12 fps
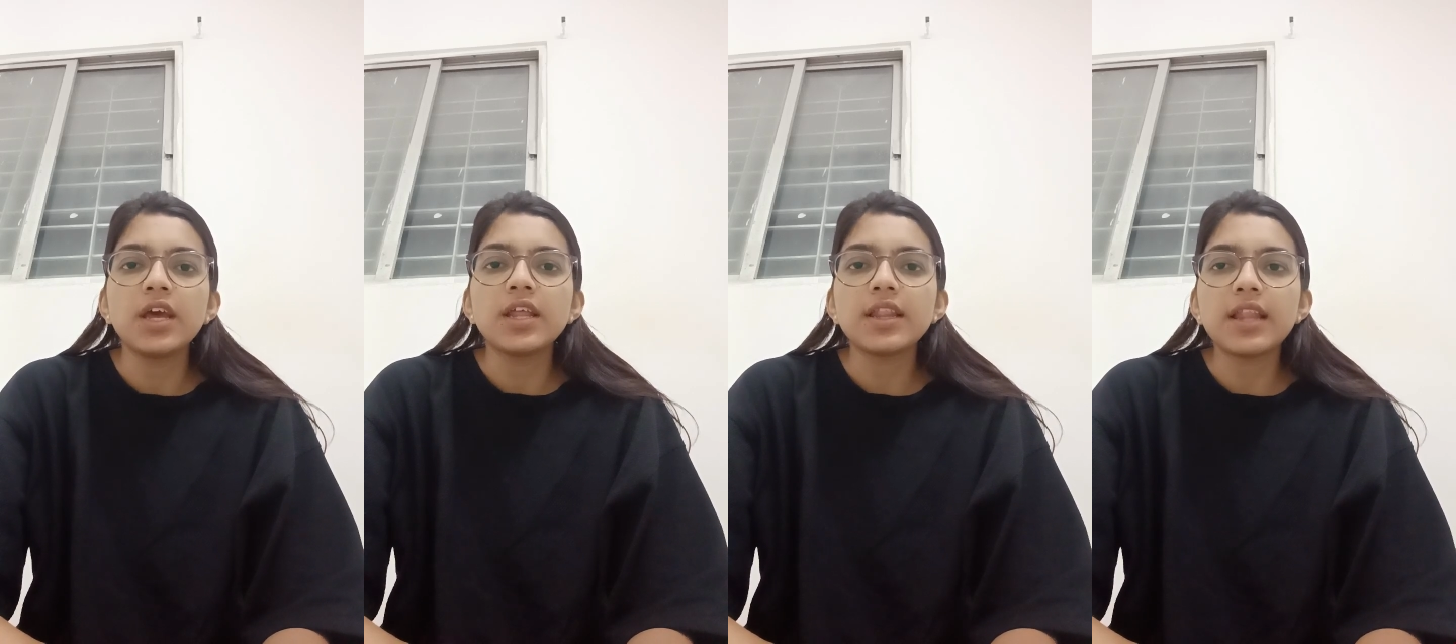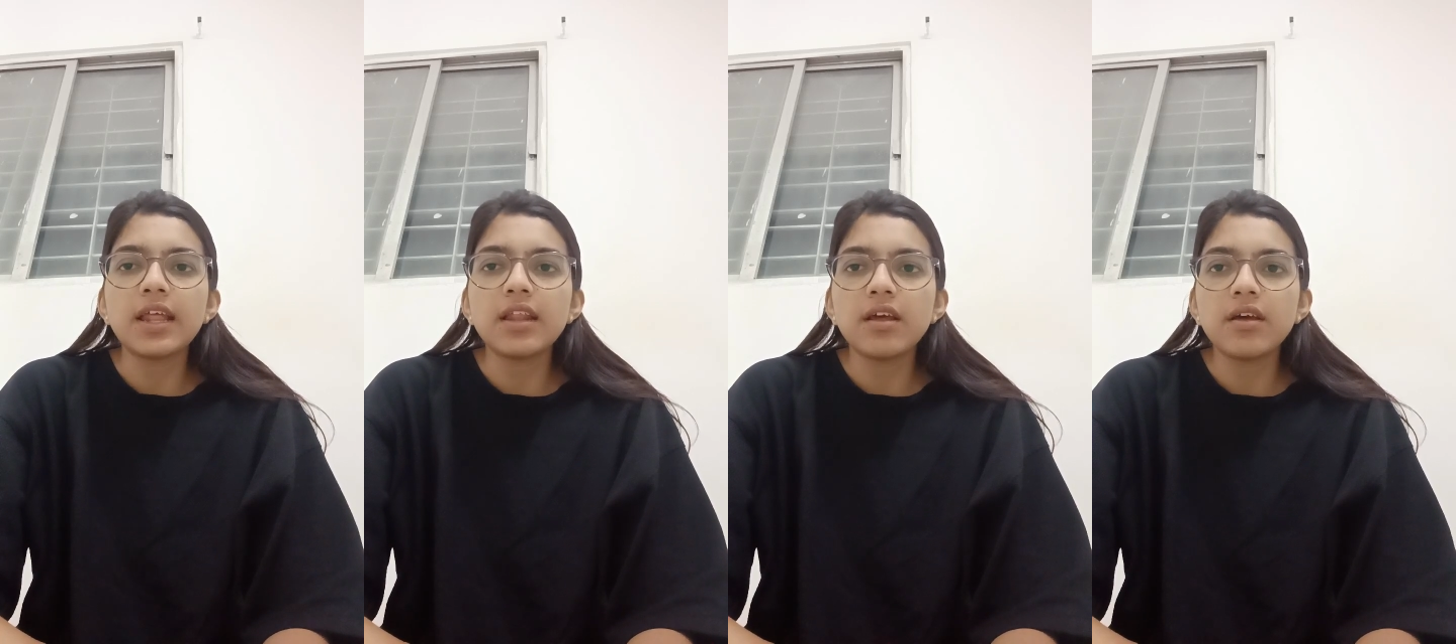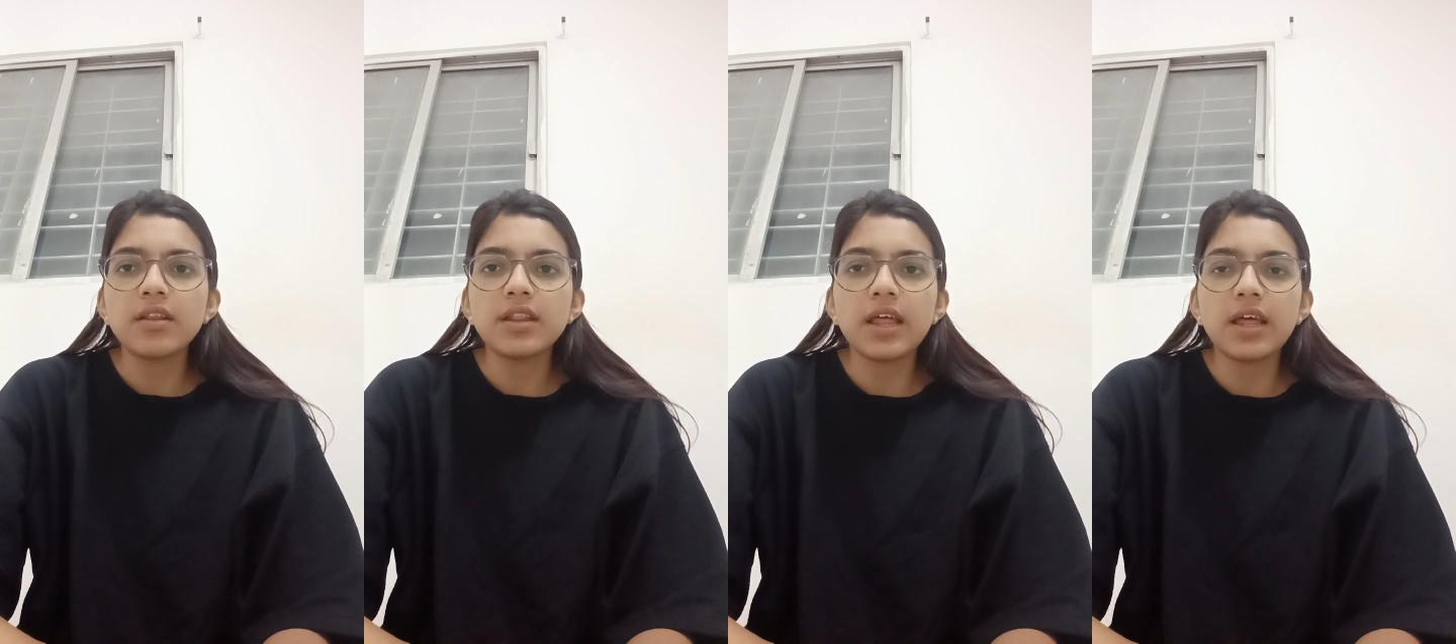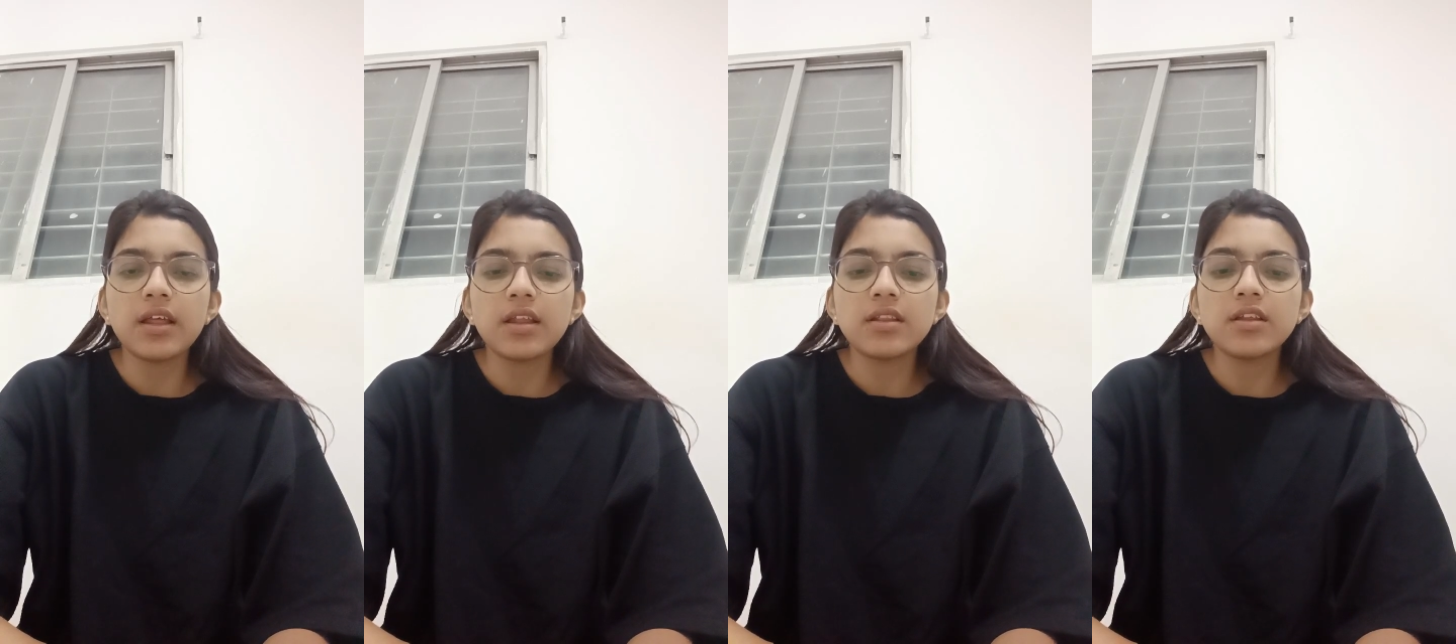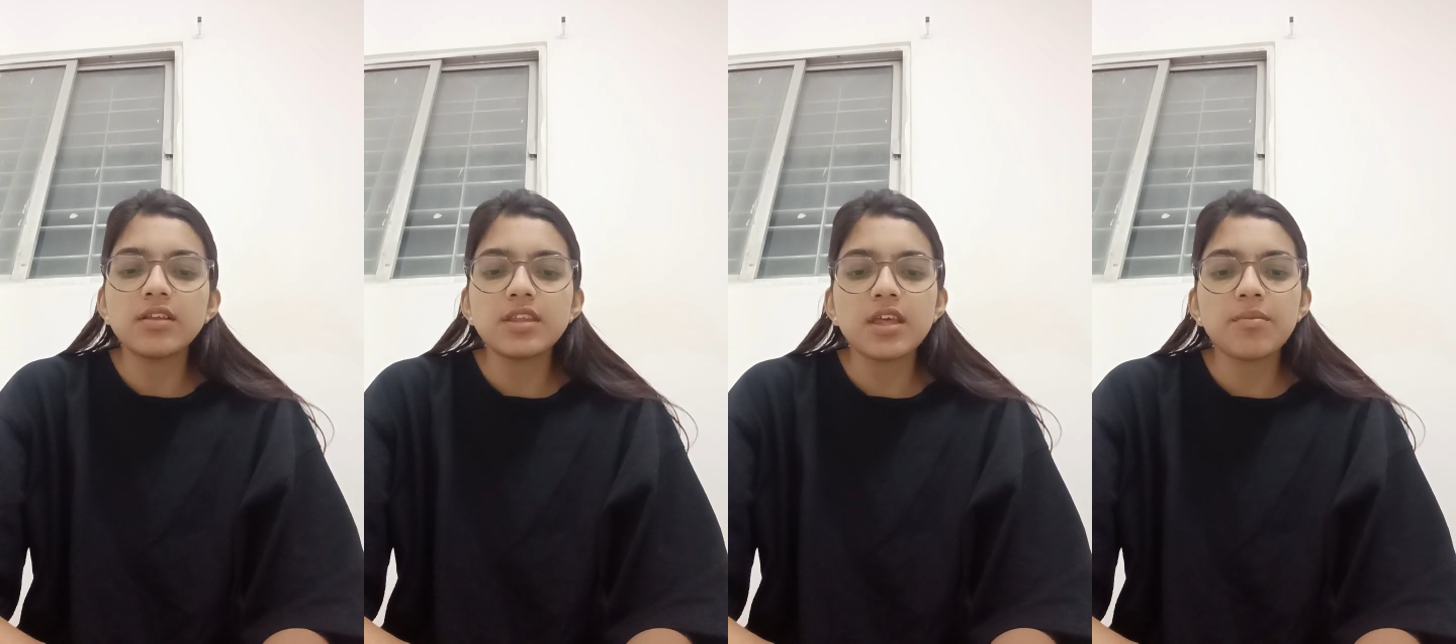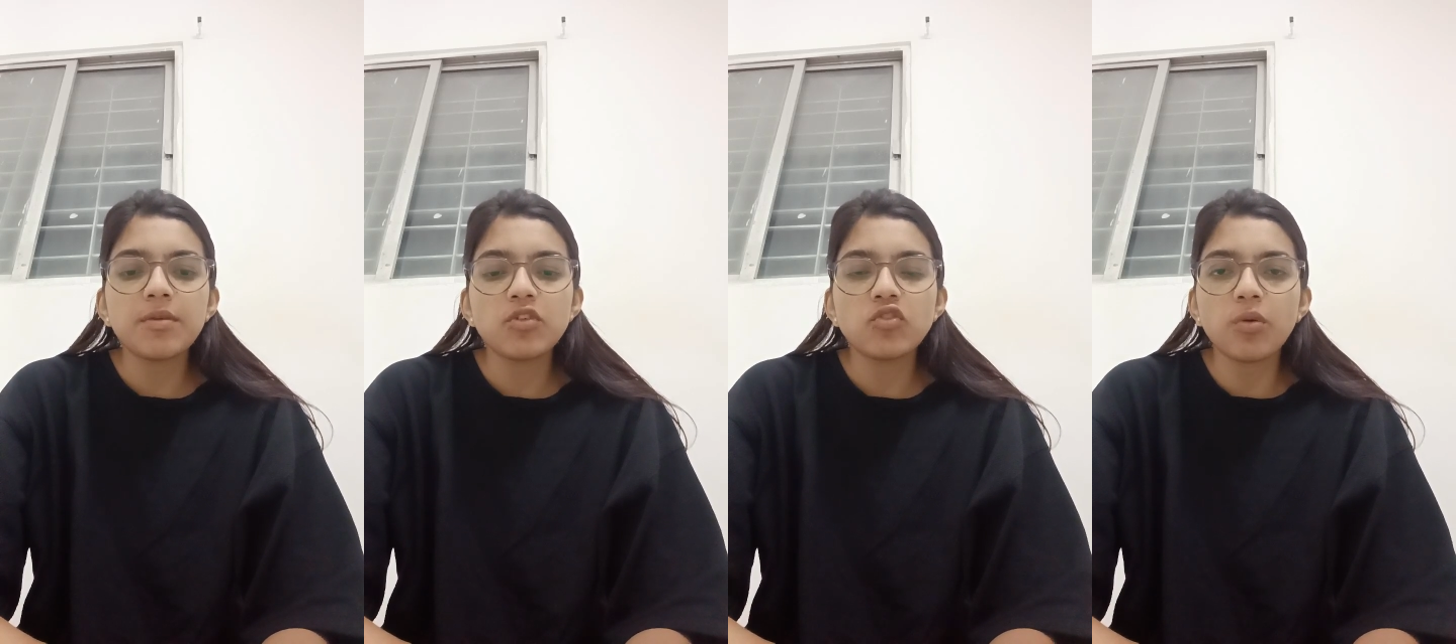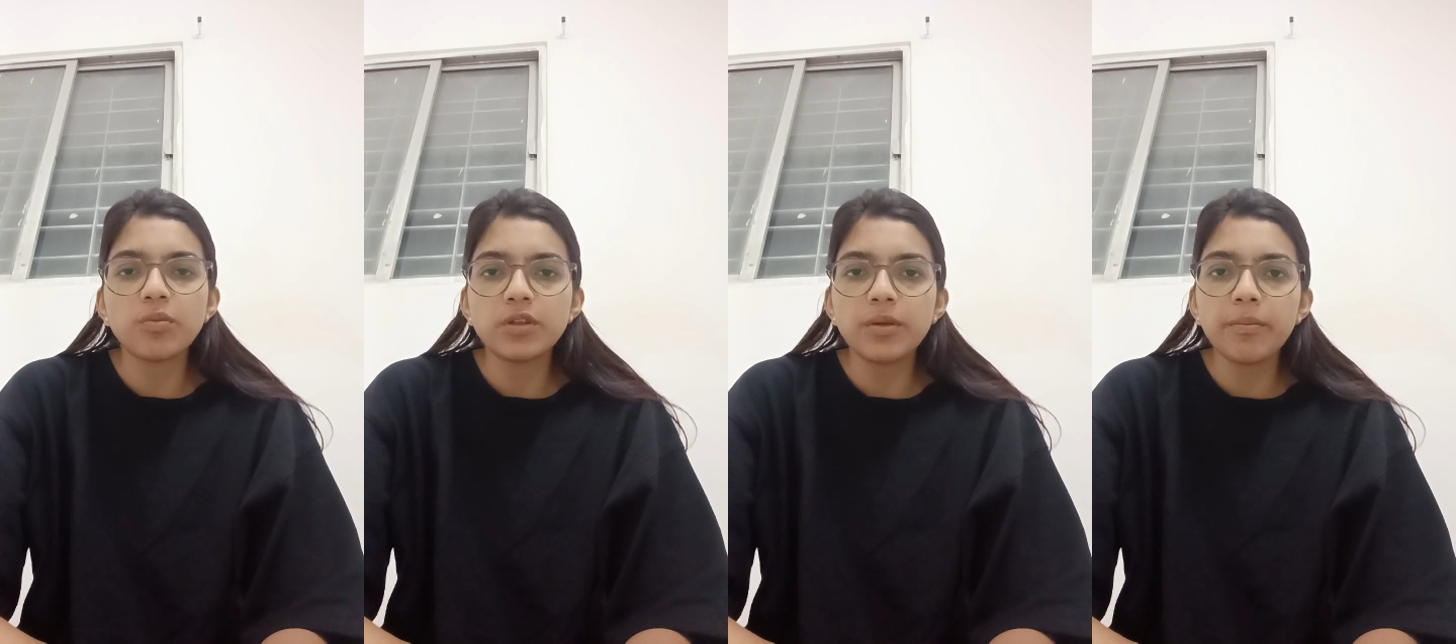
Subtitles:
than the same age of the